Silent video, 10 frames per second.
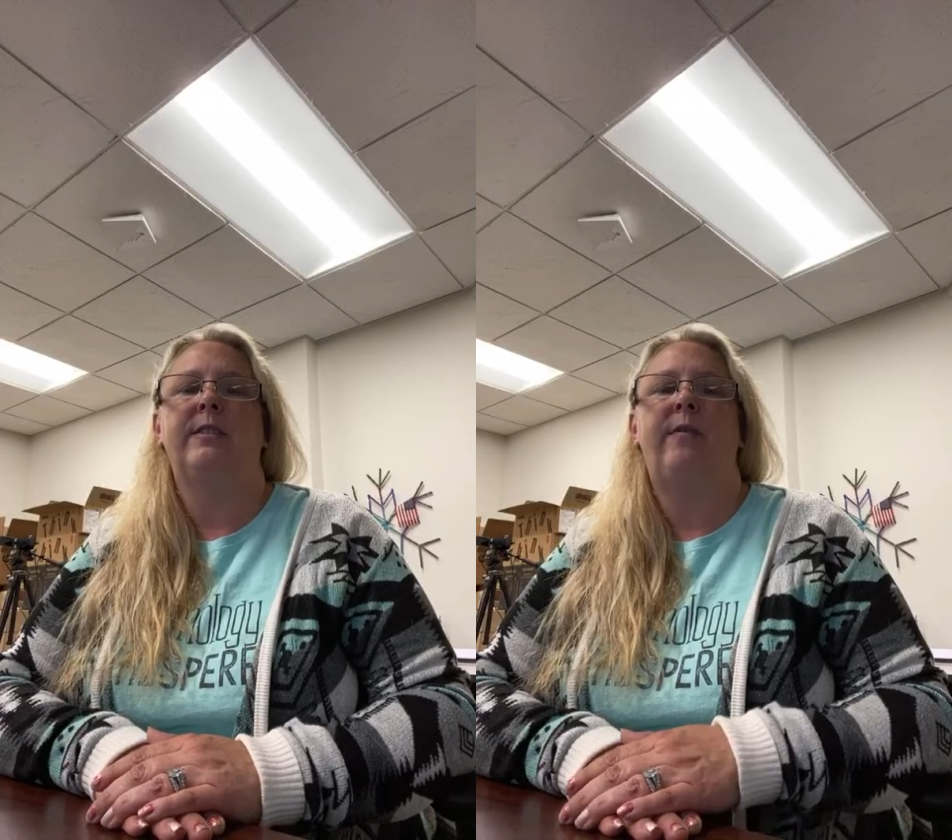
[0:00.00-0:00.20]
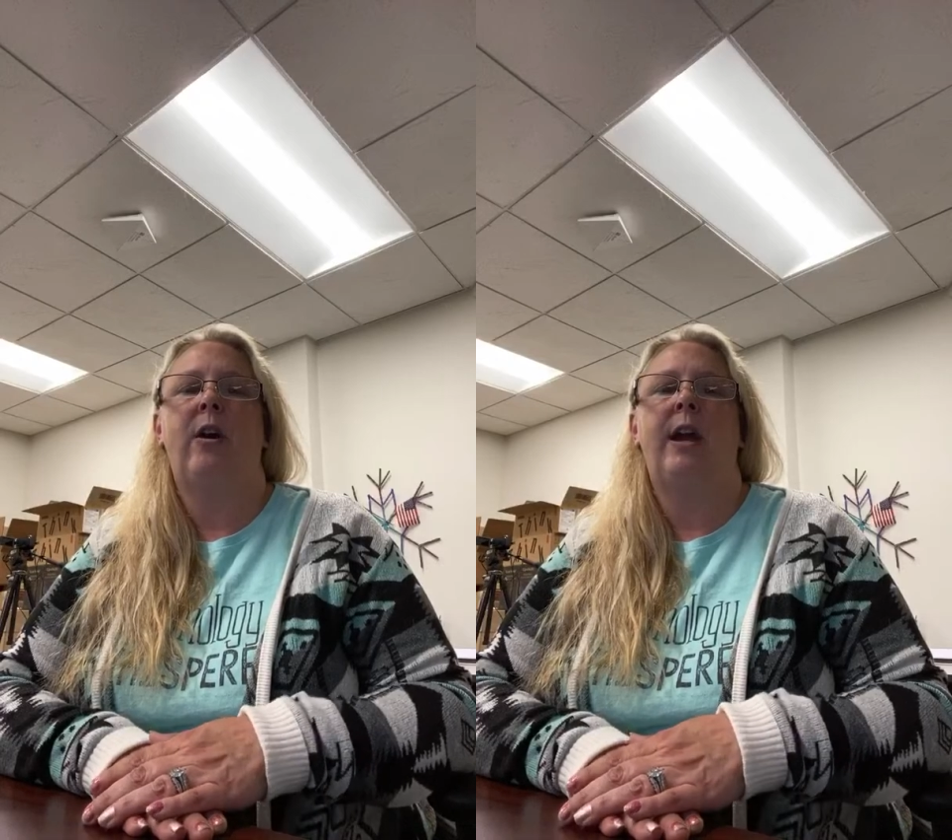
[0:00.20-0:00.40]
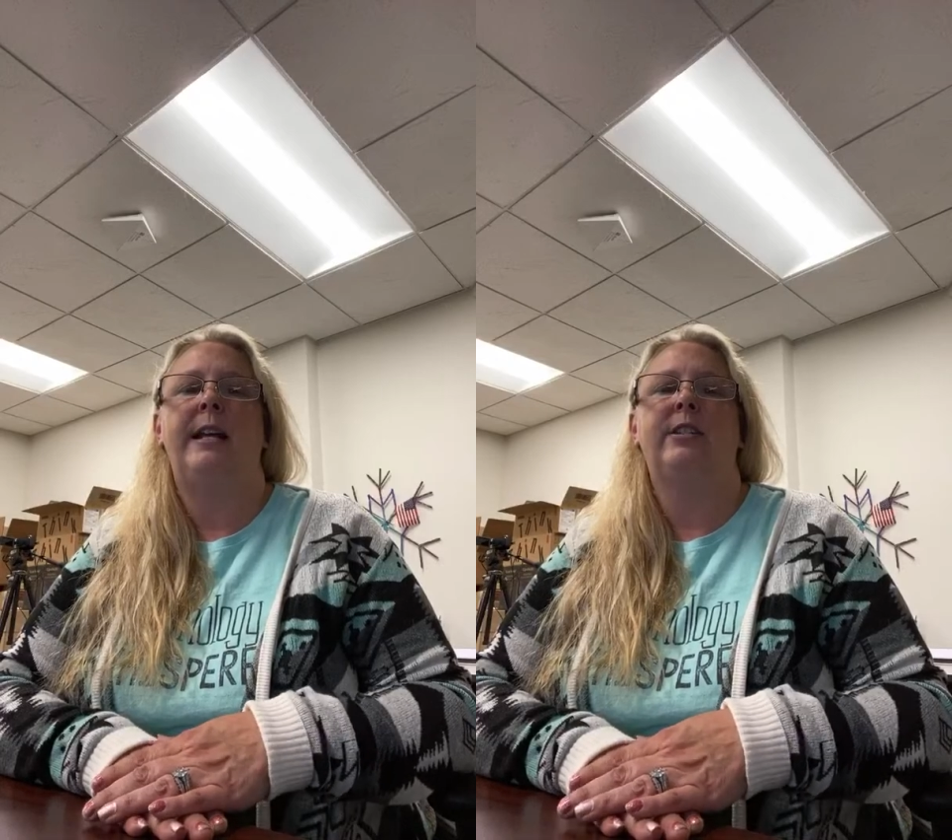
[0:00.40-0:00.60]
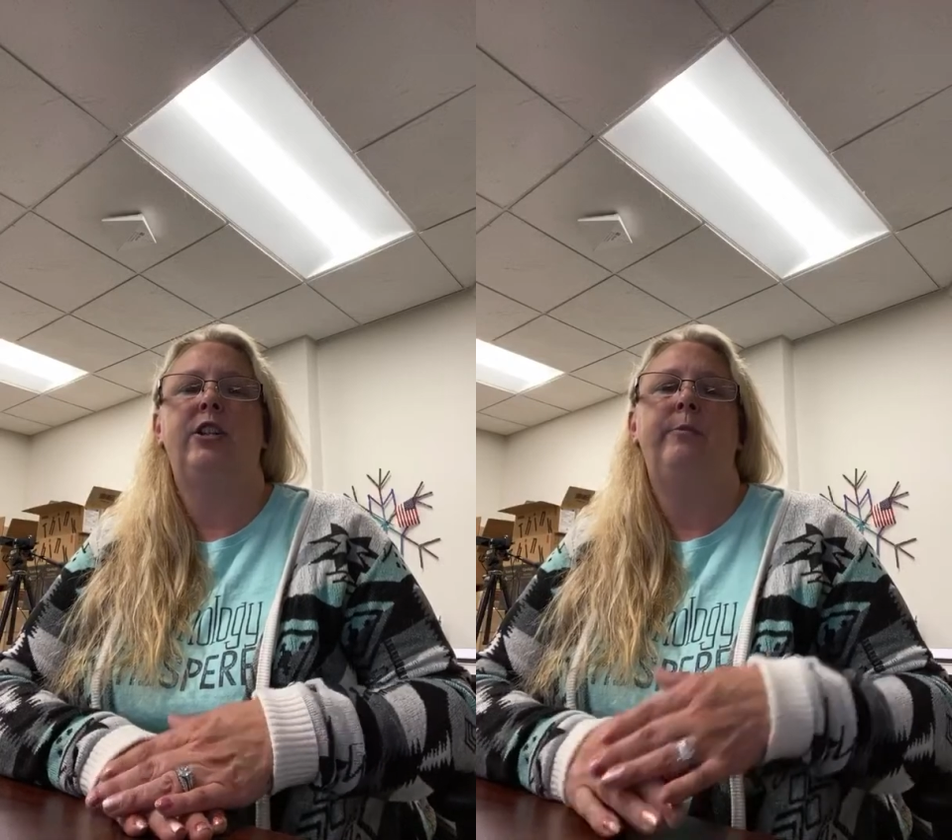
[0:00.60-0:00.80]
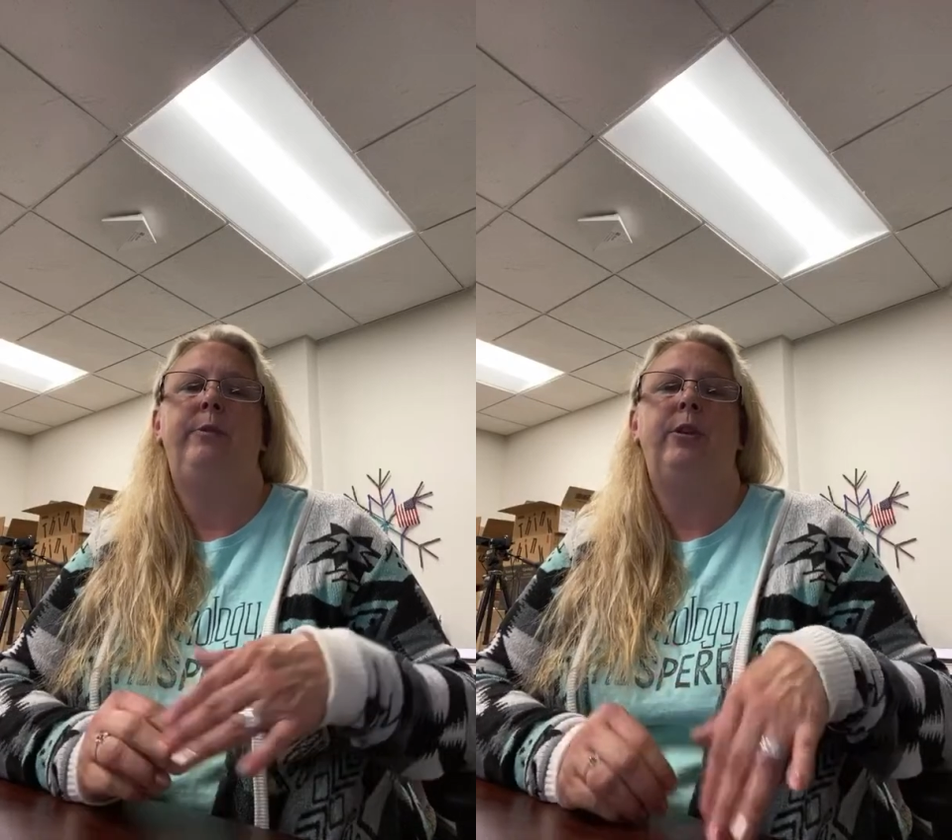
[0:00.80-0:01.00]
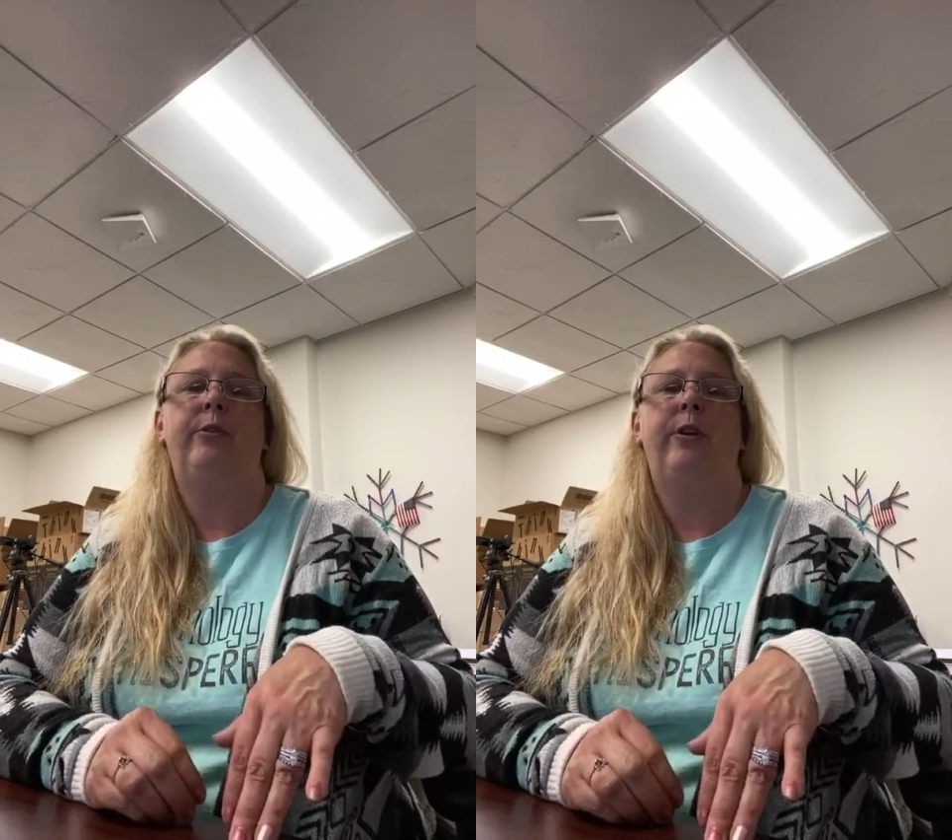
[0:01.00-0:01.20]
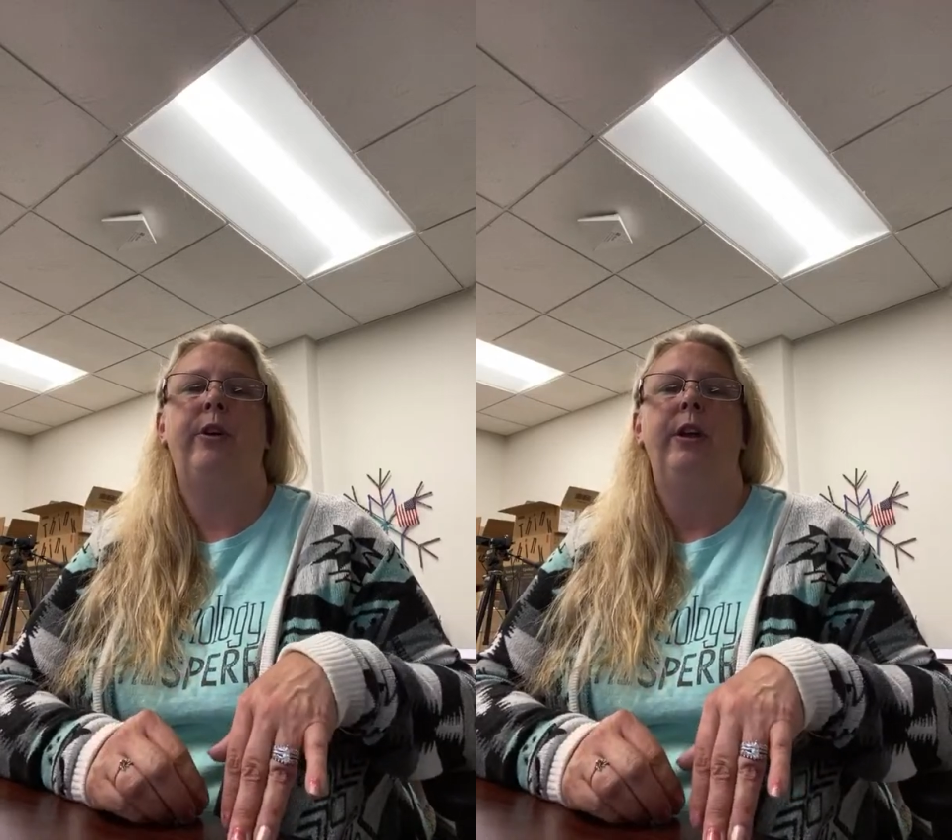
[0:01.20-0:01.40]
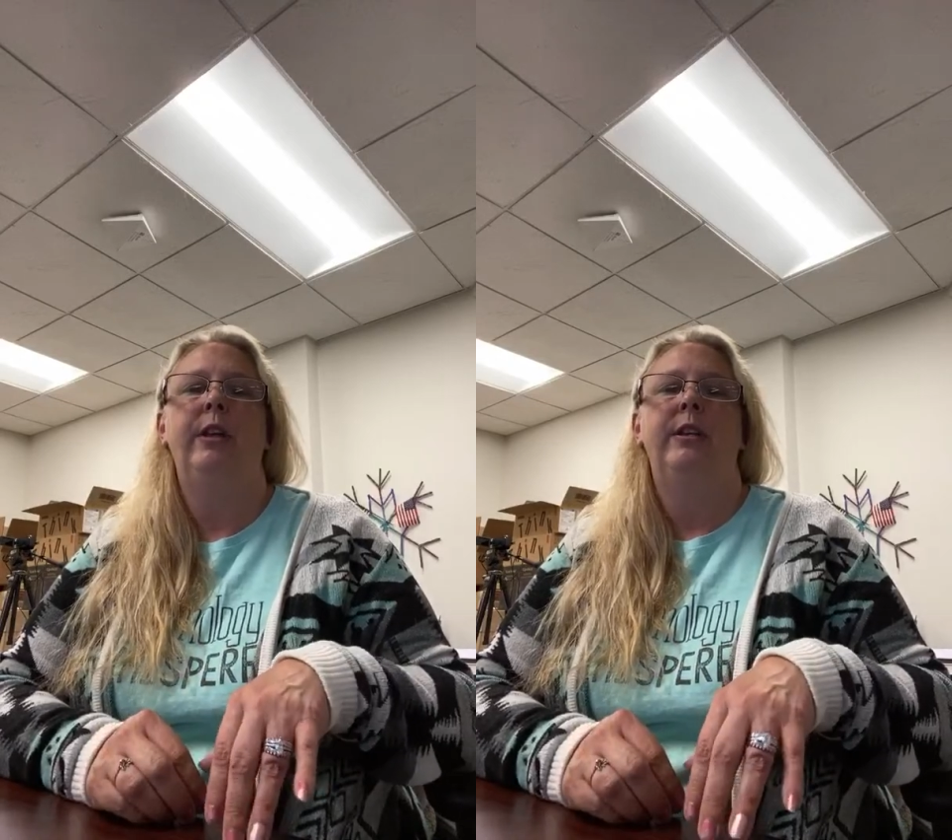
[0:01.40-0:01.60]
far as computer